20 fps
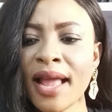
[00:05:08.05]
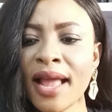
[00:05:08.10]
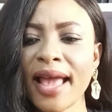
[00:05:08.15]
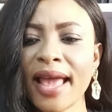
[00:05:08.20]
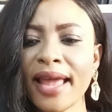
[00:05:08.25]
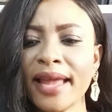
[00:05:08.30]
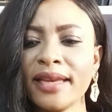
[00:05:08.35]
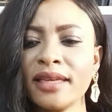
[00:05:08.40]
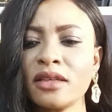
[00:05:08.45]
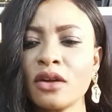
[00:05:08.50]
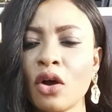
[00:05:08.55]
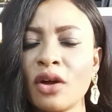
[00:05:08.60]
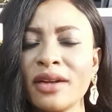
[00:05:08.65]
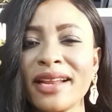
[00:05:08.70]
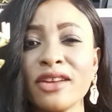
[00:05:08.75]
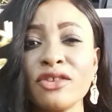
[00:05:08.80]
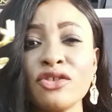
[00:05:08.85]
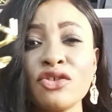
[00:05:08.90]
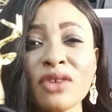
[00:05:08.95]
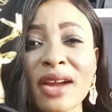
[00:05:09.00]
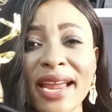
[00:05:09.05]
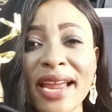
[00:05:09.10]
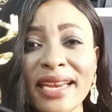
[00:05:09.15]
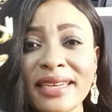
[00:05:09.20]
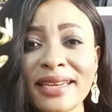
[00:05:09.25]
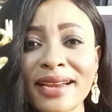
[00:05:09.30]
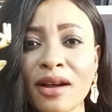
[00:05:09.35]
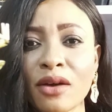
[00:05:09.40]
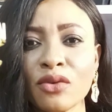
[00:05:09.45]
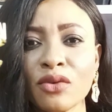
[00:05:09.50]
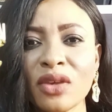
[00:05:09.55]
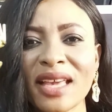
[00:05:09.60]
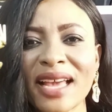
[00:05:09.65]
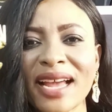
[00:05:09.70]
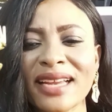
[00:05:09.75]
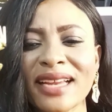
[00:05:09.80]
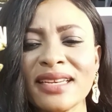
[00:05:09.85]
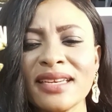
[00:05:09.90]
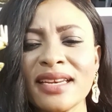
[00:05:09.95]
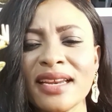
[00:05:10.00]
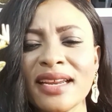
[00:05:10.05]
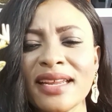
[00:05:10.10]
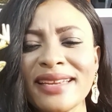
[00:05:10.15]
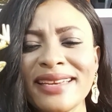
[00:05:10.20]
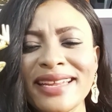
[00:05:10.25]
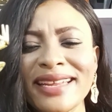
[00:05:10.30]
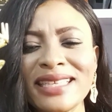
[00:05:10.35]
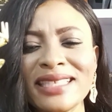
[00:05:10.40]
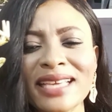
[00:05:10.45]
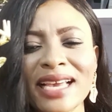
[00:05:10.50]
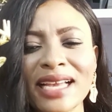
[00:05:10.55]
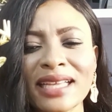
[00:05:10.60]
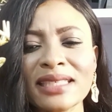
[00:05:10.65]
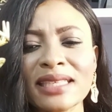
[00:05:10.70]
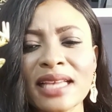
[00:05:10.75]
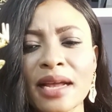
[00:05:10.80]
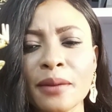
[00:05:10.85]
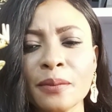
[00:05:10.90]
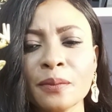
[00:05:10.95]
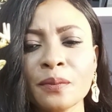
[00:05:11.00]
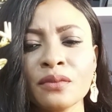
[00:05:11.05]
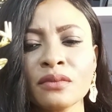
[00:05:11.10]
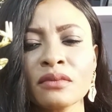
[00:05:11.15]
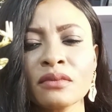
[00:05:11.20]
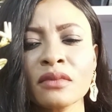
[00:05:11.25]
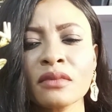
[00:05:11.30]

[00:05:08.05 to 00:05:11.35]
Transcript: And on the dry down, you can detect some